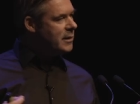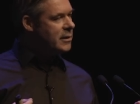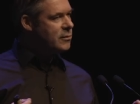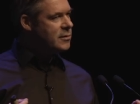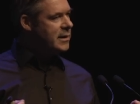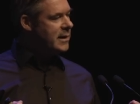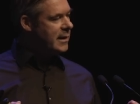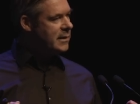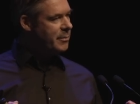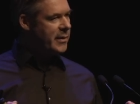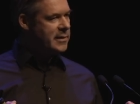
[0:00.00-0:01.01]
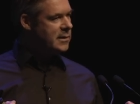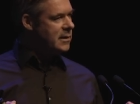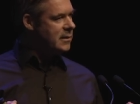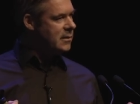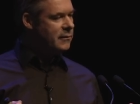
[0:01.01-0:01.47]
Did you see that the
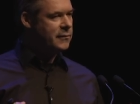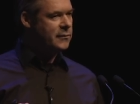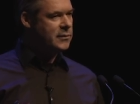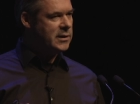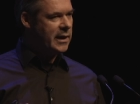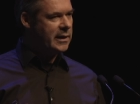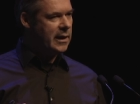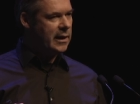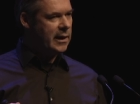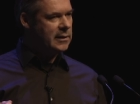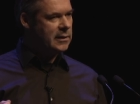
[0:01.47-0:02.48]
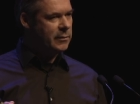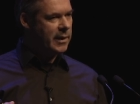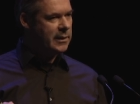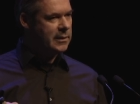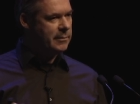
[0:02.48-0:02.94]
president of China and
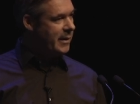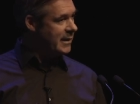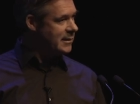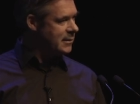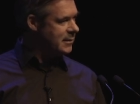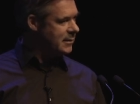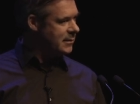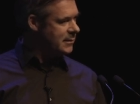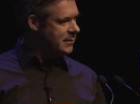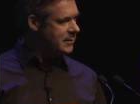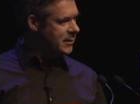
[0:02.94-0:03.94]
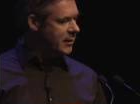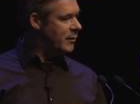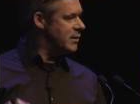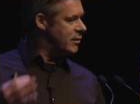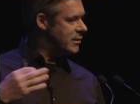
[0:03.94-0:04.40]
Taiwan met?
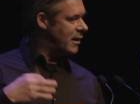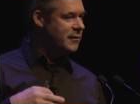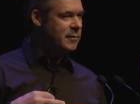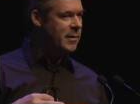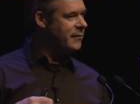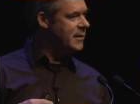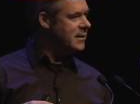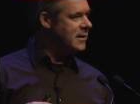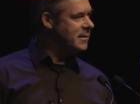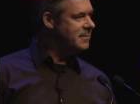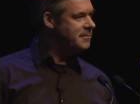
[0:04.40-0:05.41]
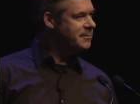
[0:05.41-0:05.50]
It was just after my visit.